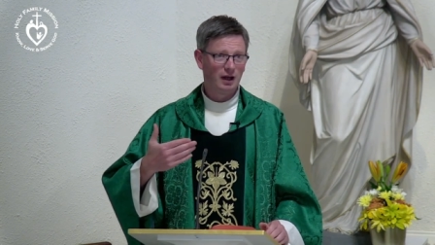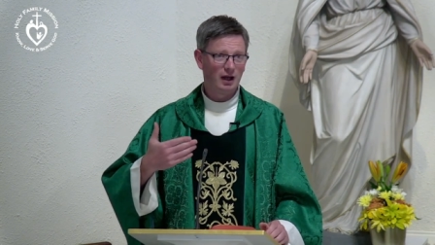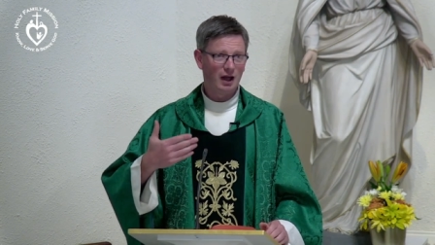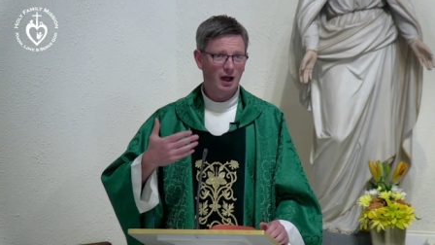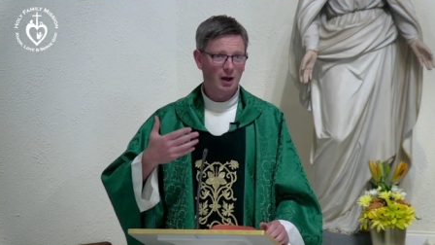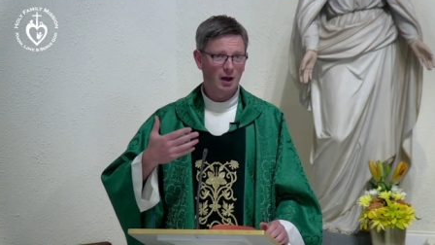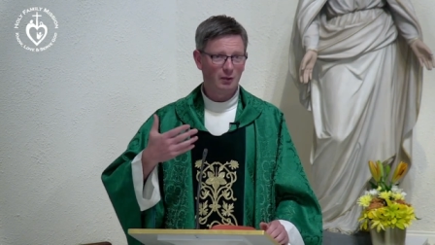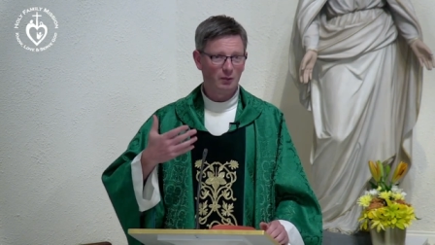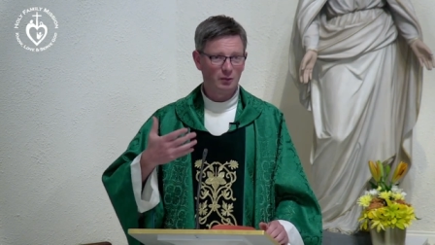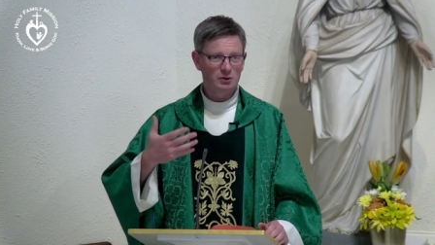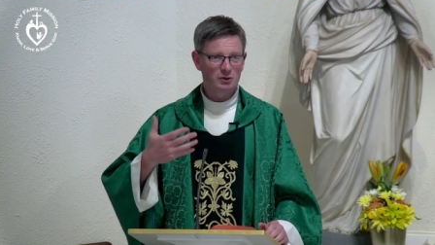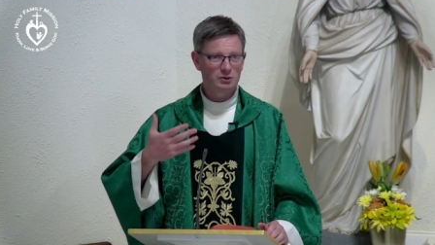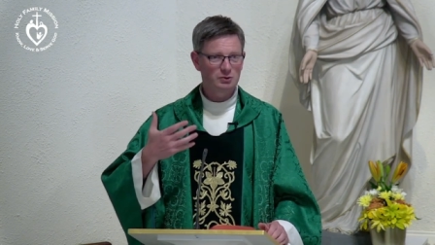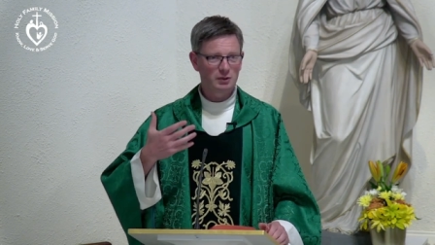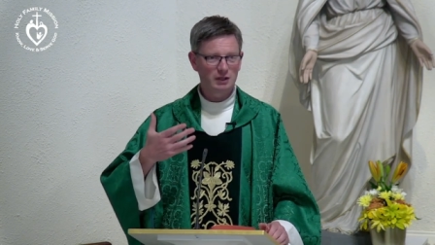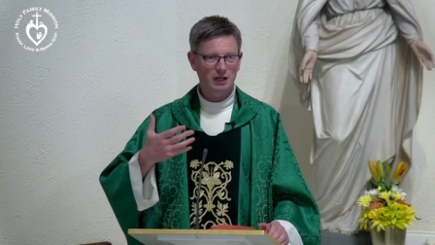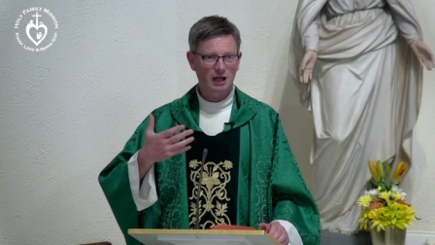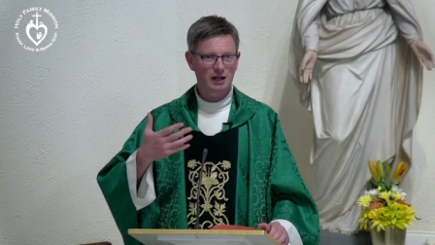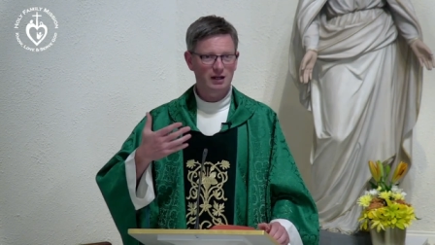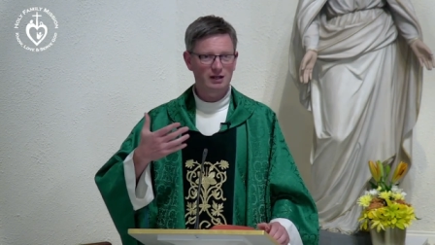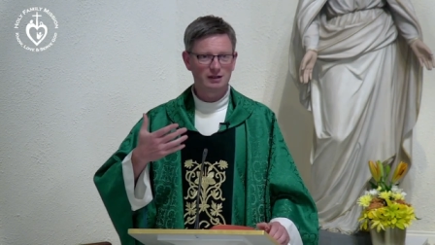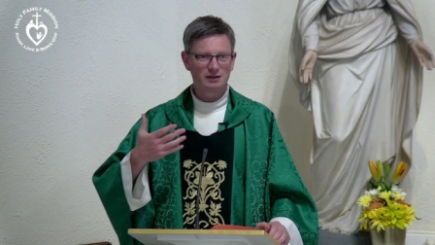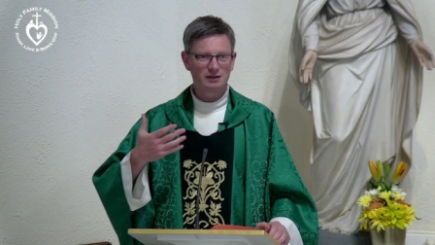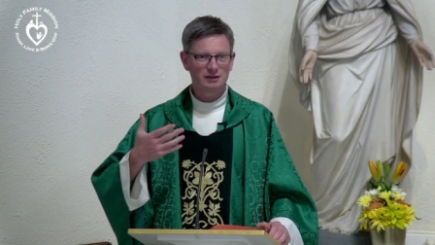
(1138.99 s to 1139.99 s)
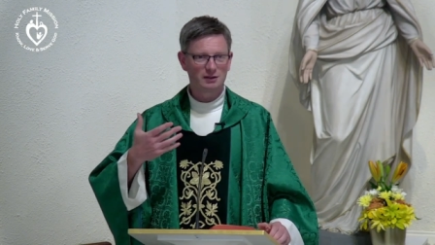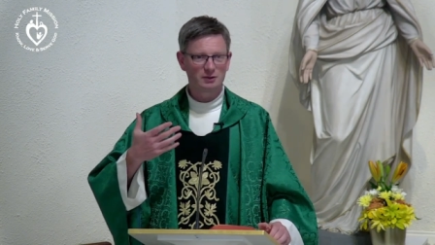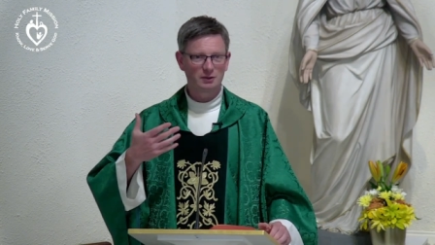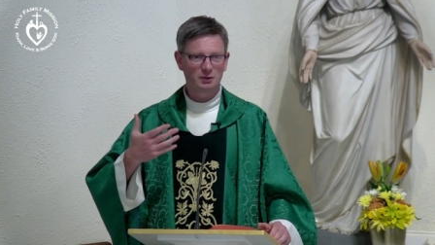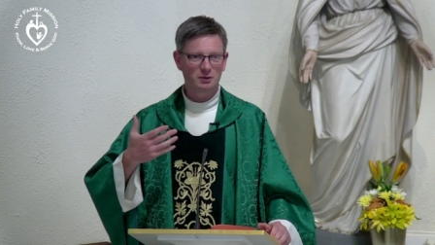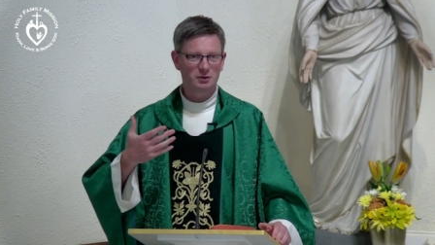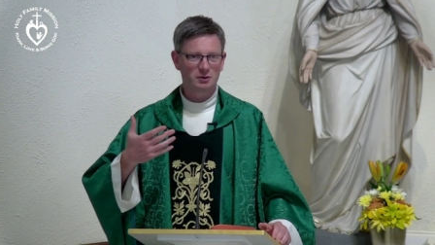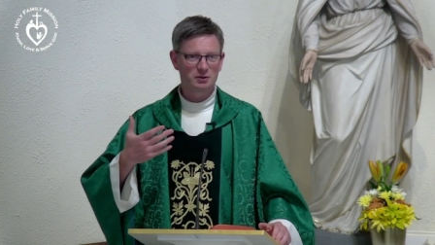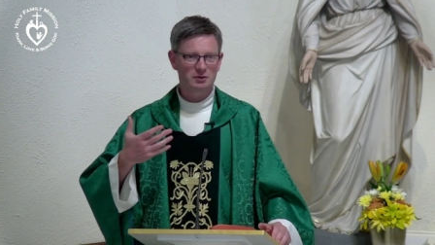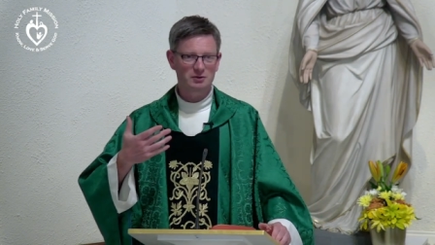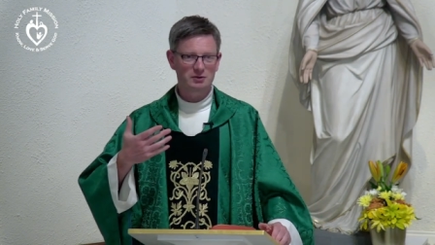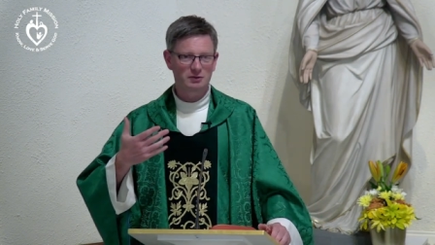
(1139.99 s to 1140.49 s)
And once we get in the
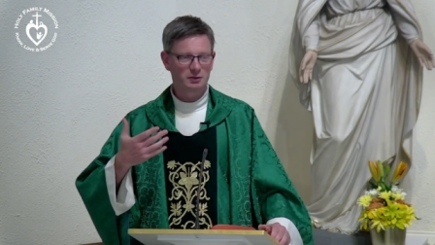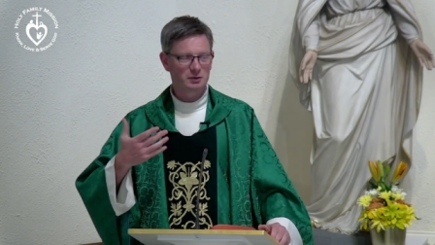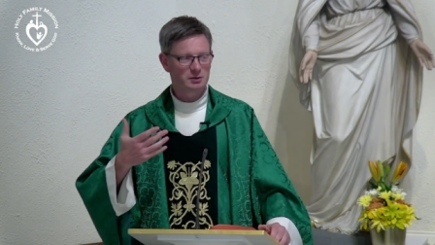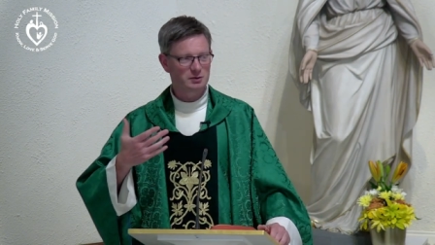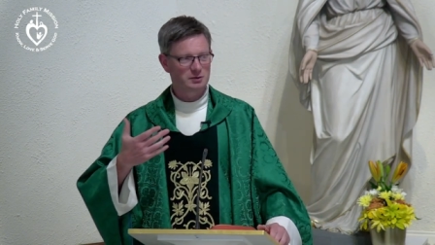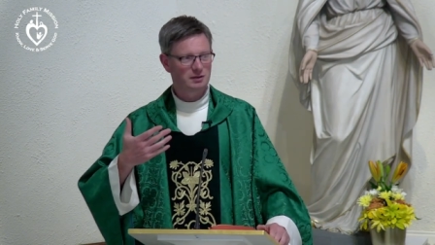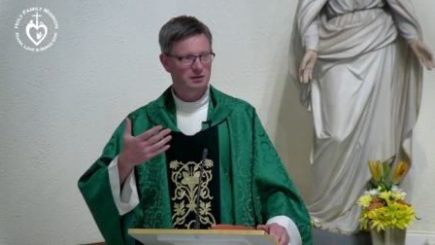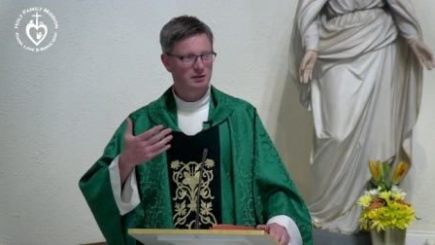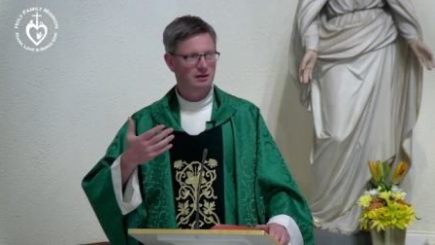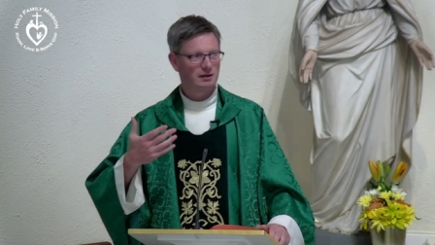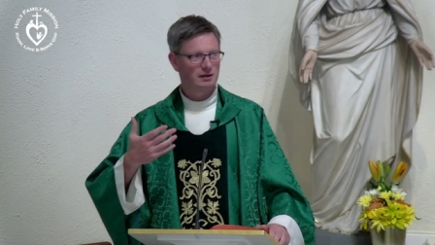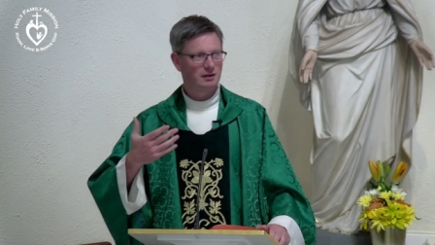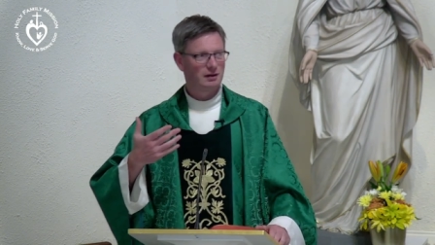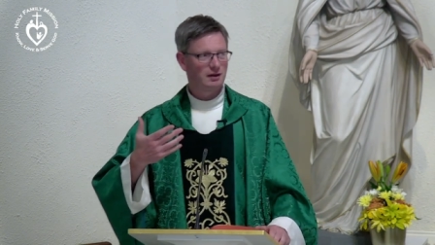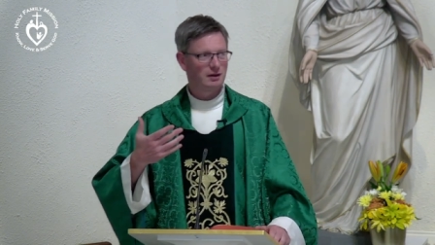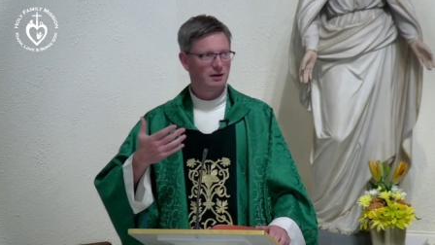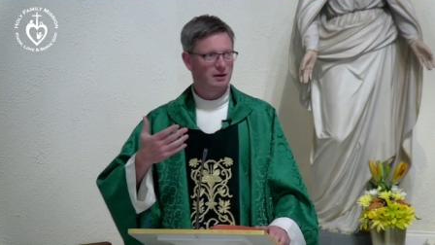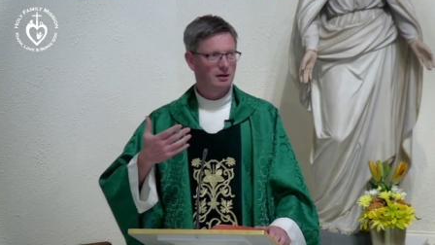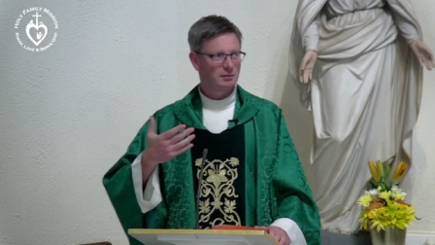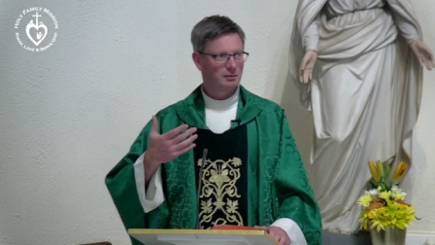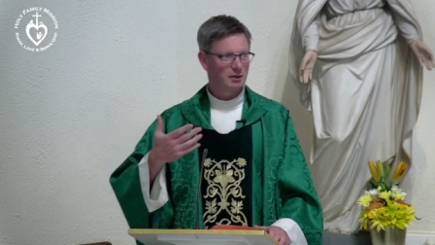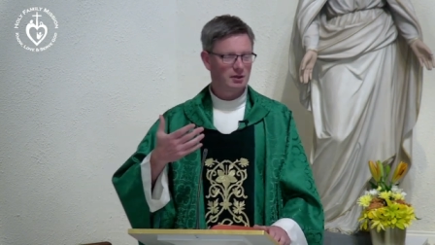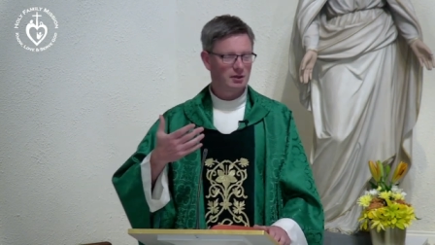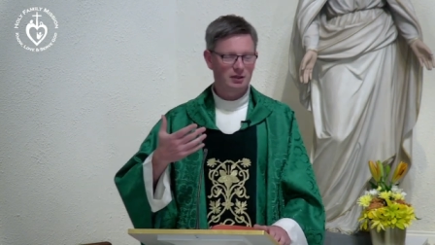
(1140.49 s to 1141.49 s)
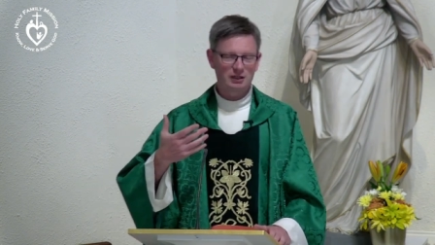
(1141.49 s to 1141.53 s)
doors of those pearly